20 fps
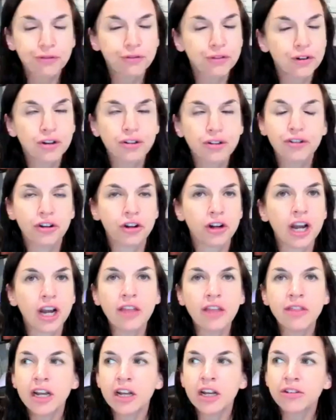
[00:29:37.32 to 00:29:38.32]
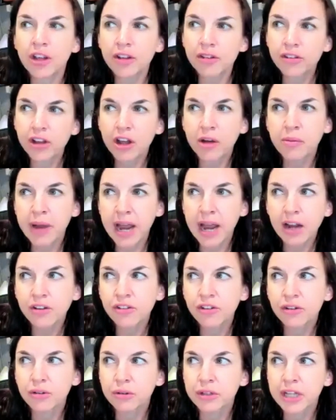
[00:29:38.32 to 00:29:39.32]
for sure. And then it does come back
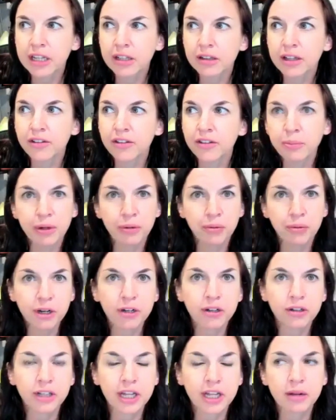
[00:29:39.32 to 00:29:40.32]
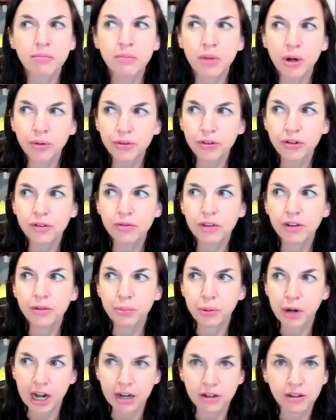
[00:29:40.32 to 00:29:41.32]
to like let's be real, like most of these
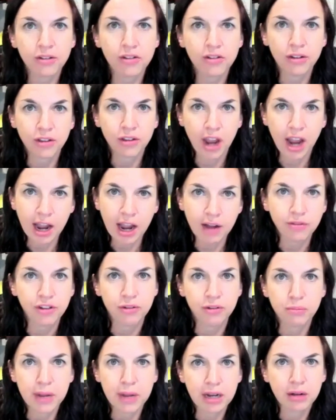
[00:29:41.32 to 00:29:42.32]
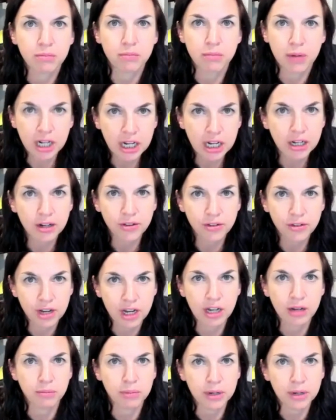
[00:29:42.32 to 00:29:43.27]
practices have to make money to stay in